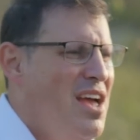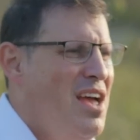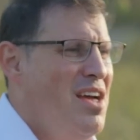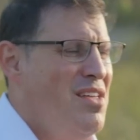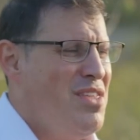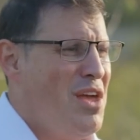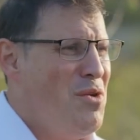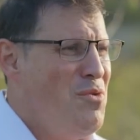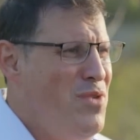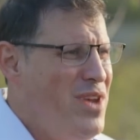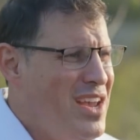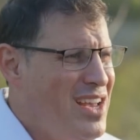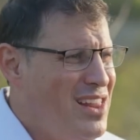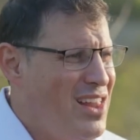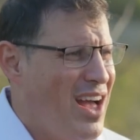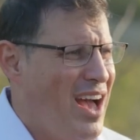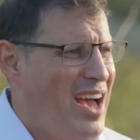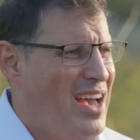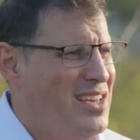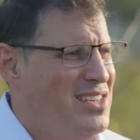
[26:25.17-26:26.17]
they
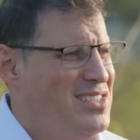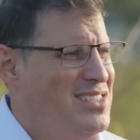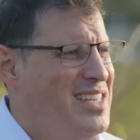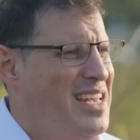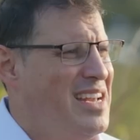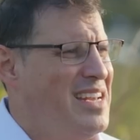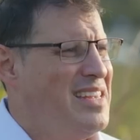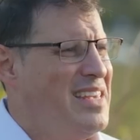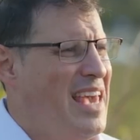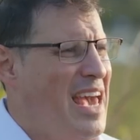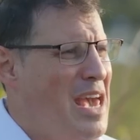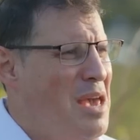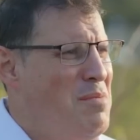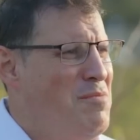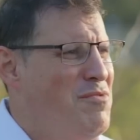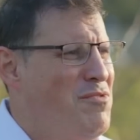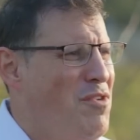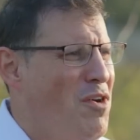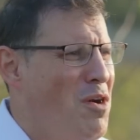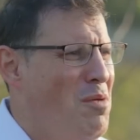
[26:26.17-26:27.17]
realized that it came
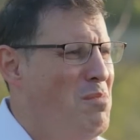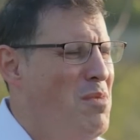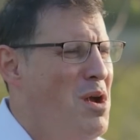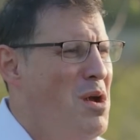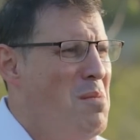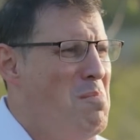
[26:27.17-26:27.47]
from